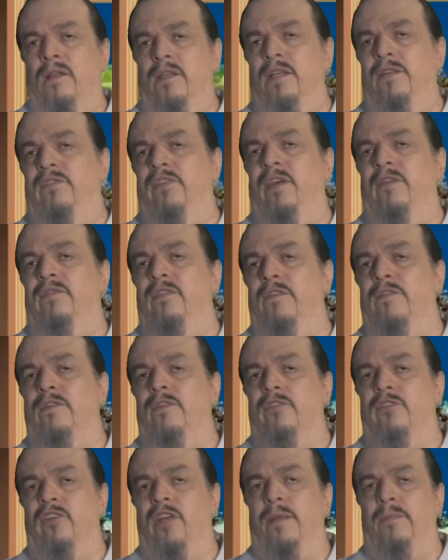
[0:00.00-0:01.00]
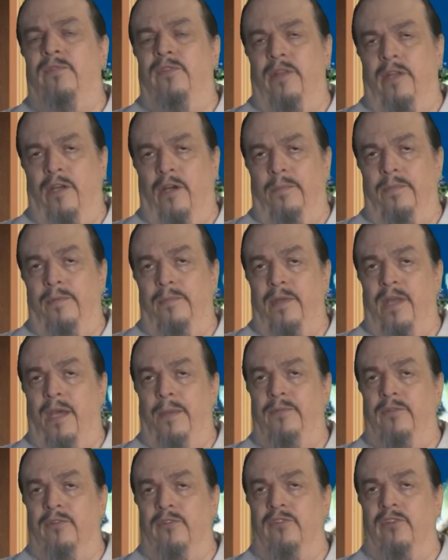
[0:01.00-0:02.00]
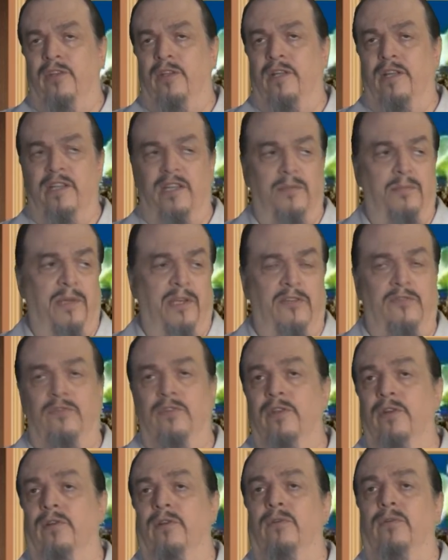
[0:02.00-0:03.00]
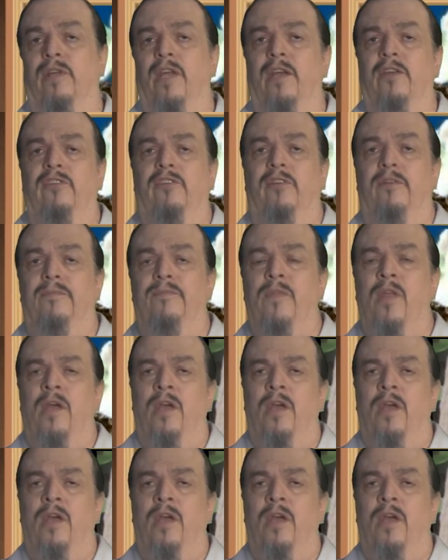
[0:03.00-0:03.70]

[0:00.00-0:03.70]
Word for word: Leaves have different shapes that help them capture sunlight the best for their location.